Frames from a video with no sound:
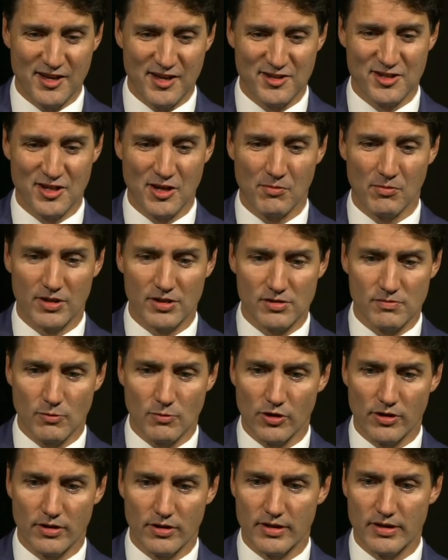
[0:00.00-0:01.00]
someone is
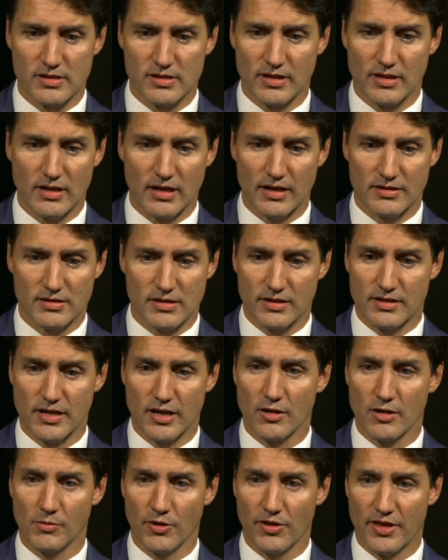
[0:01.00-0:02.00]
murdered, it's a
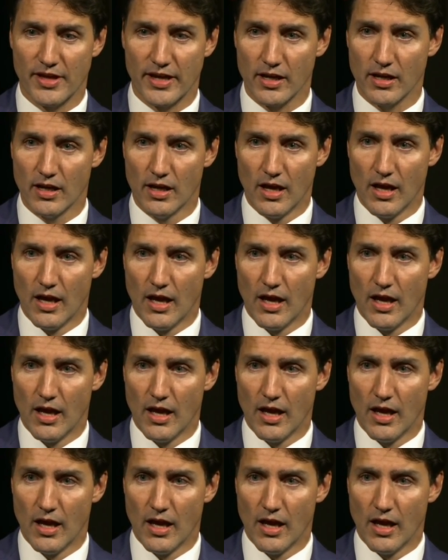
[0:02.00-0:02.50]
terrible thing.